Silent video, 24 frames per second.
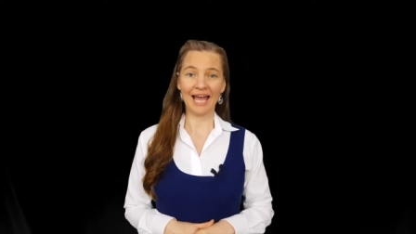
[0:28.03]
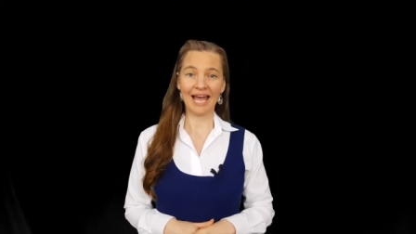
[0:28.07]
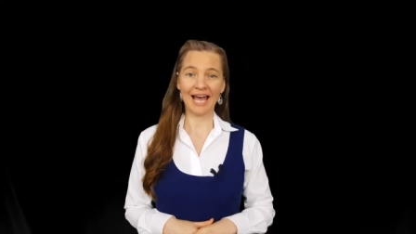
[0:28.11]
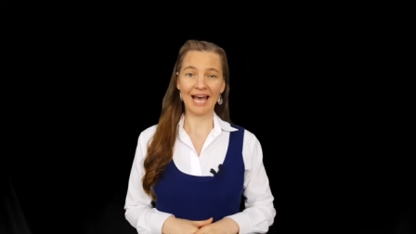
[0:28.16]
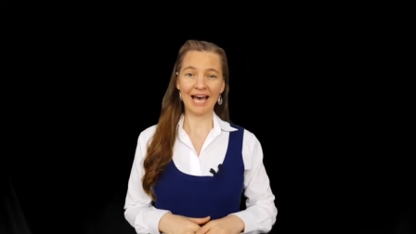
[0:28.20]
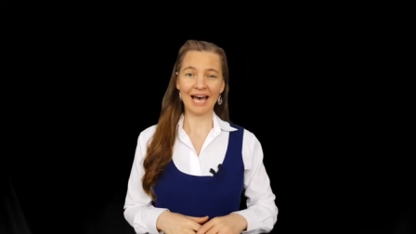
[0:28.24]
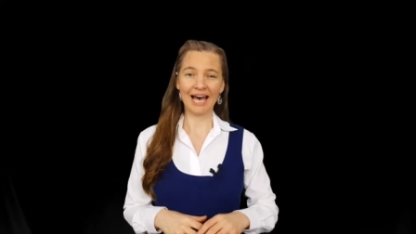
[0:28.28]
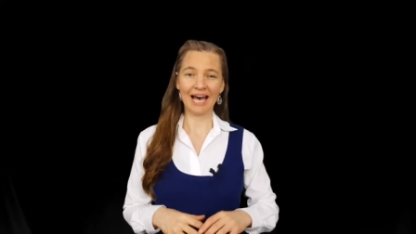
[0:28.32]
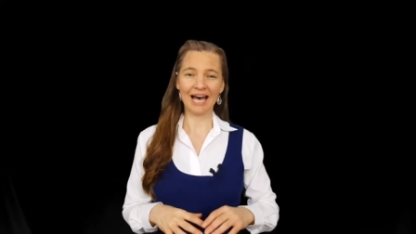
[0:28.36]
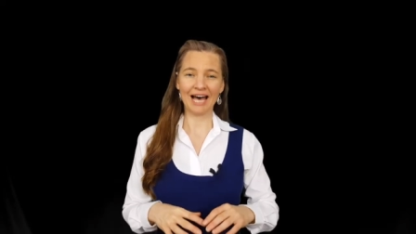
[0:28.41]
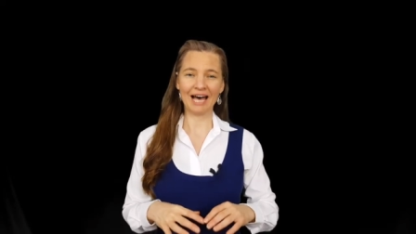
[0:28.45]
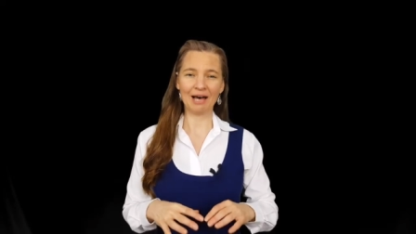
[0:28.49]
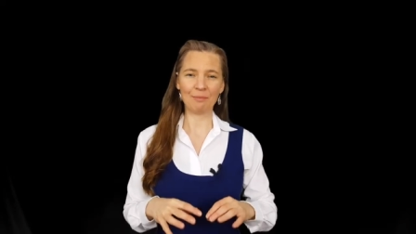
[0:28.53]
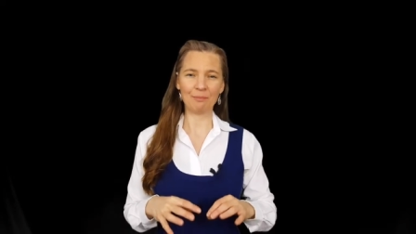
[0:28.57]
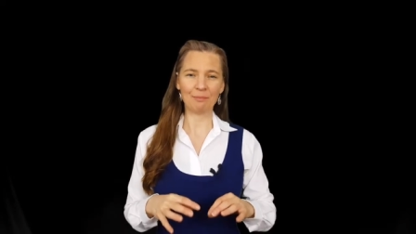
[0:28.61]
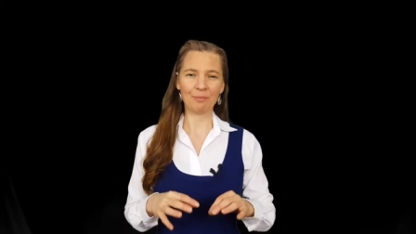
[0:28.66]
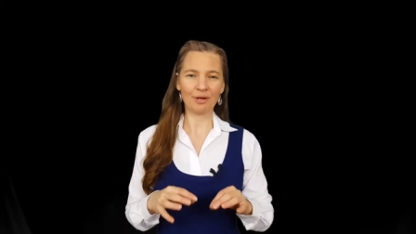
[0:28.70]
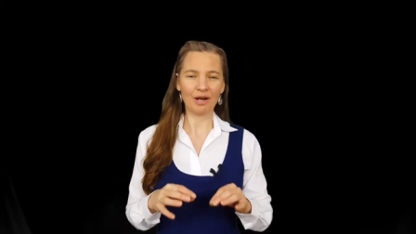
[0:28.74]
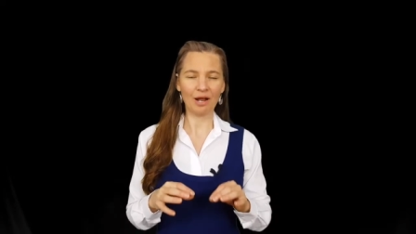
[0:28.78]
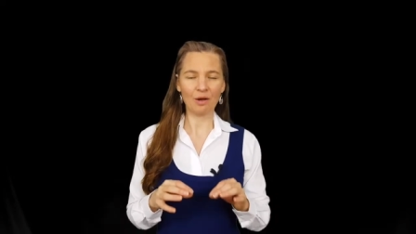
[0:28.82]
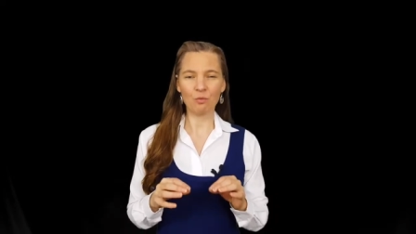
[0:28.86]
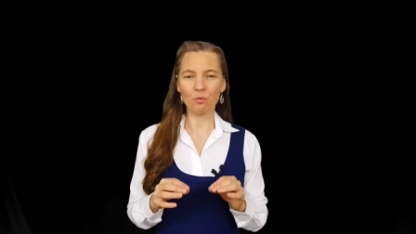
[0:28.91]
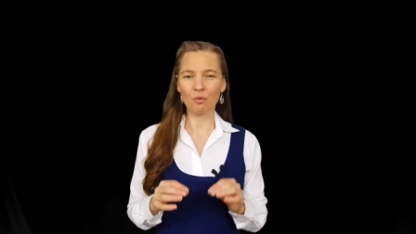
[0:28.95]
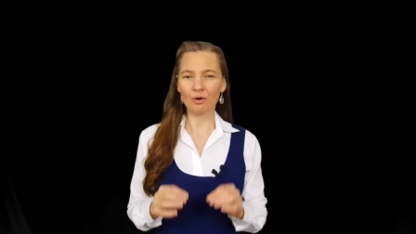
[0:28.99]
uh,
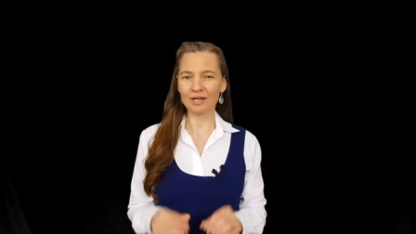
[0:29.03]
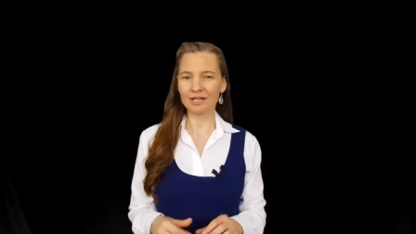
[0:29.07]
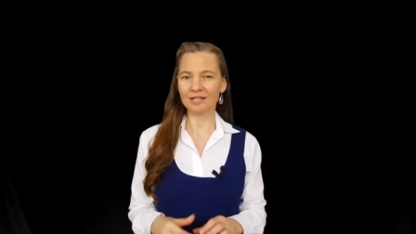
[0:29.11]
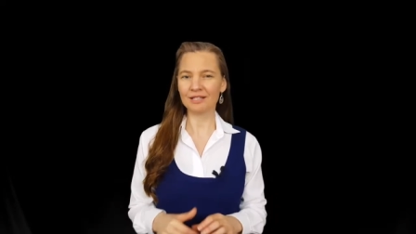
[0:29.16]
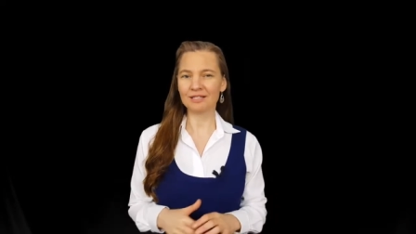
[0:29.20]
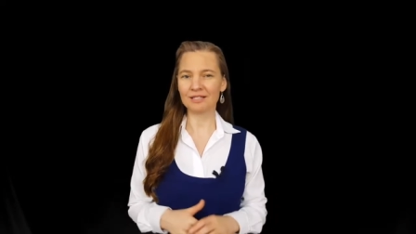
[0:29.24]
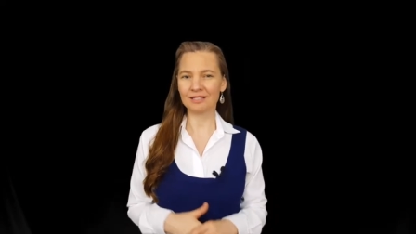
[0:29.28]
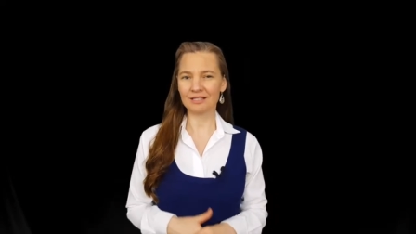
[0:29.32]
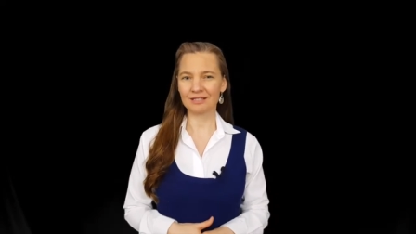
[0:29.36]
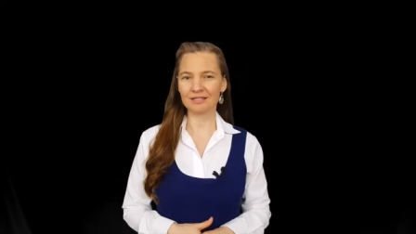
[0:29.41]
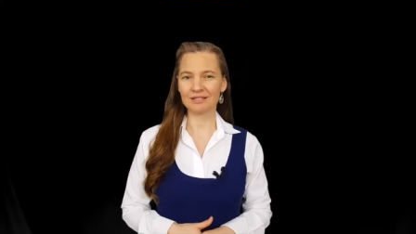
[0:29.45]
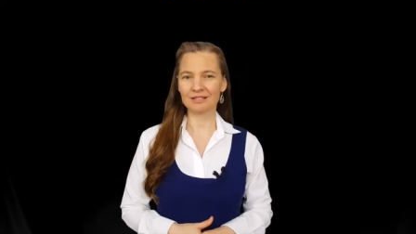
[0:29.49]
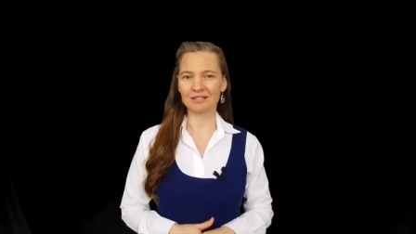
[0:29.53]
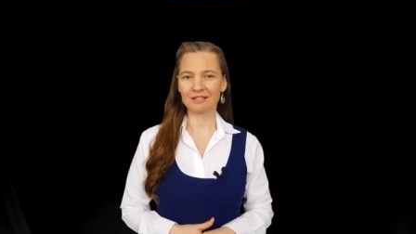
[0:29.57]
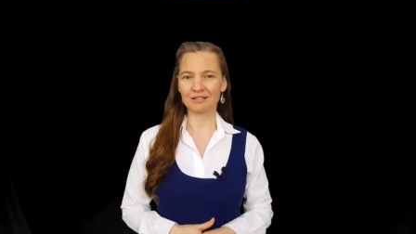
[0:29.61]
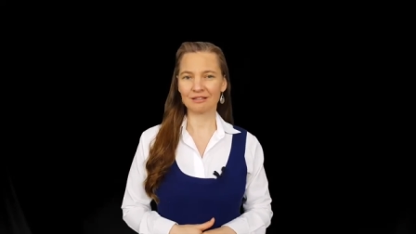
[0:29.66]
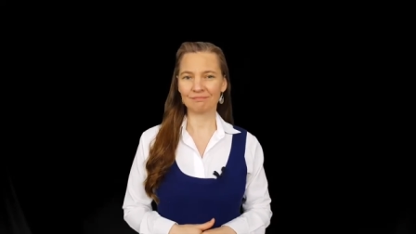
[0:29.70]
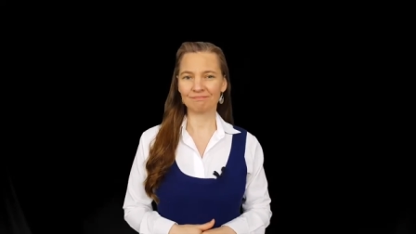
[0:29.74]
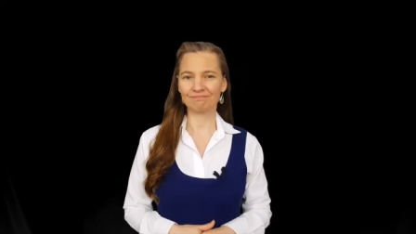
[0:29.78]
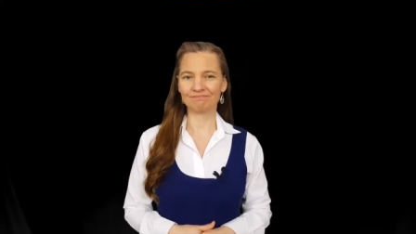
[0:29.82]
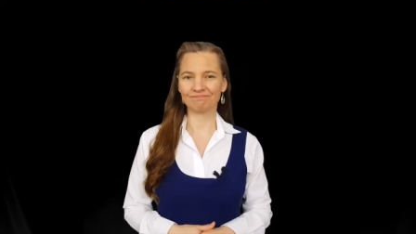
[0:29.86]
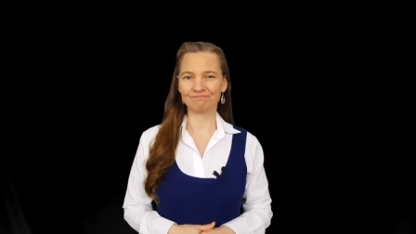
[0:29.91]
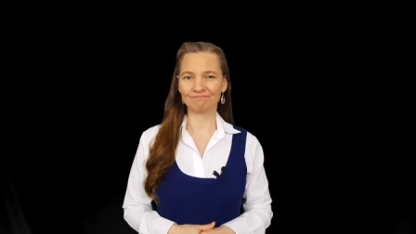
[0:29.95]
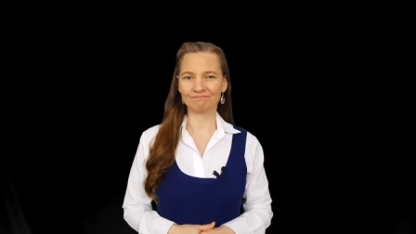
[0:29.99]
but I wanted just to,
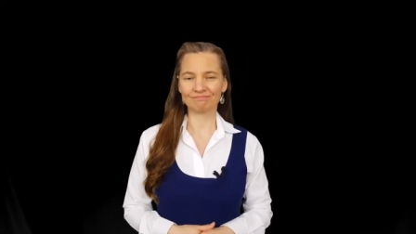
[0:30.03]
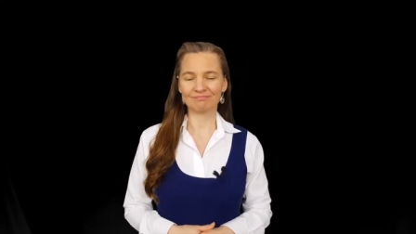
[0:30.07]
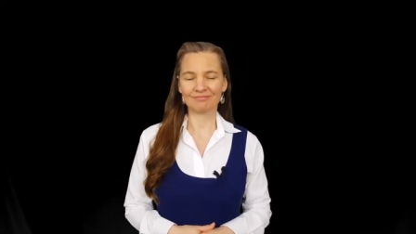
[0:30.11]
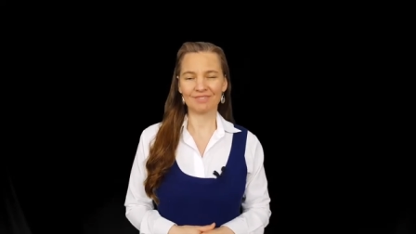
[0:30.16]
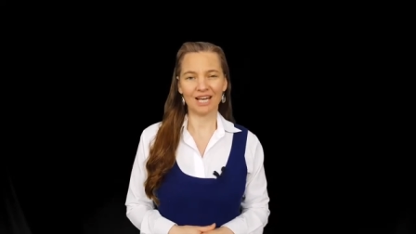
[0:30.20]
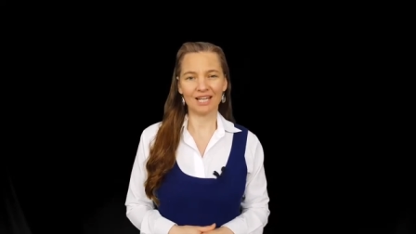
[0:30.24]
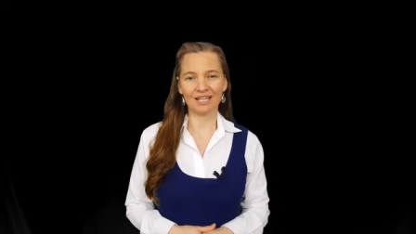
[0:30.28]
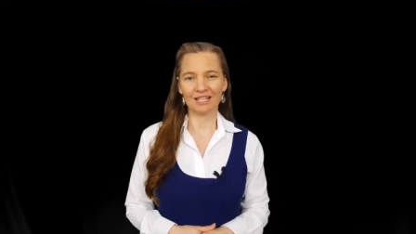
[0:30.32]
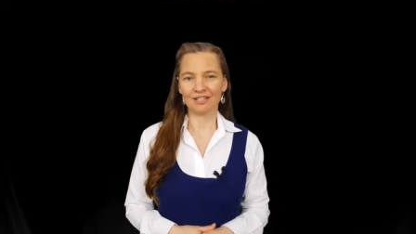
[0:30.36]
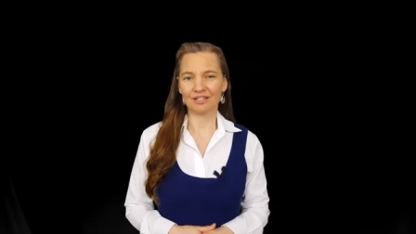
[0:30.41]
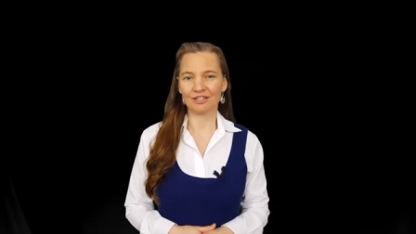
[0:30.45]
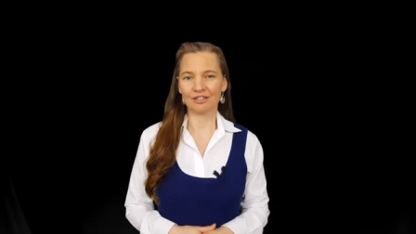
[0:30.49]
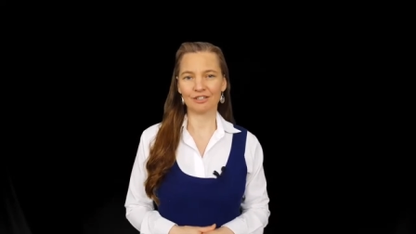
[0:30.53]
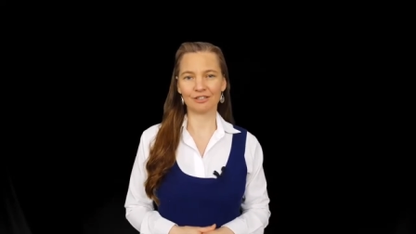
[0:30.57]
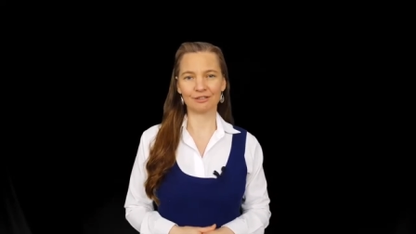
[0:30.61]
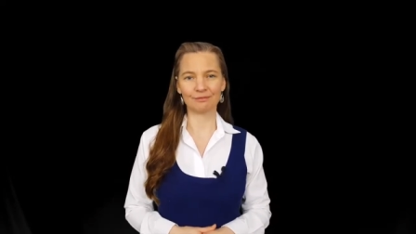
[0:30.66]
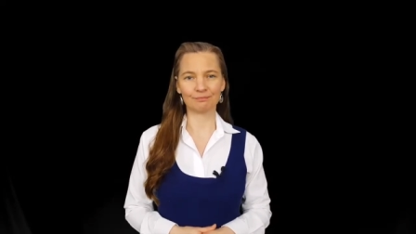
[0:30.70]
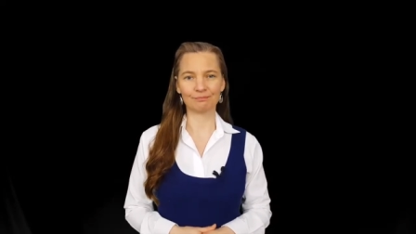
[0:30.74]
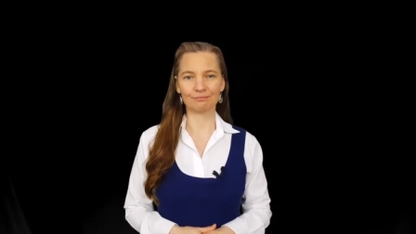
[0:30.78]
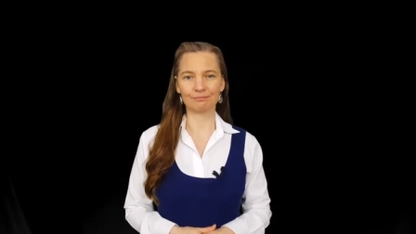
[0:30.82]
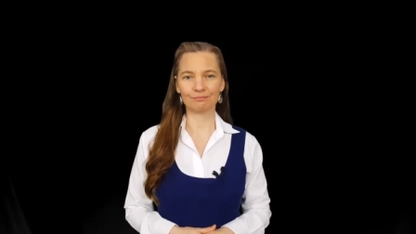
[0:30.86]
I don't know,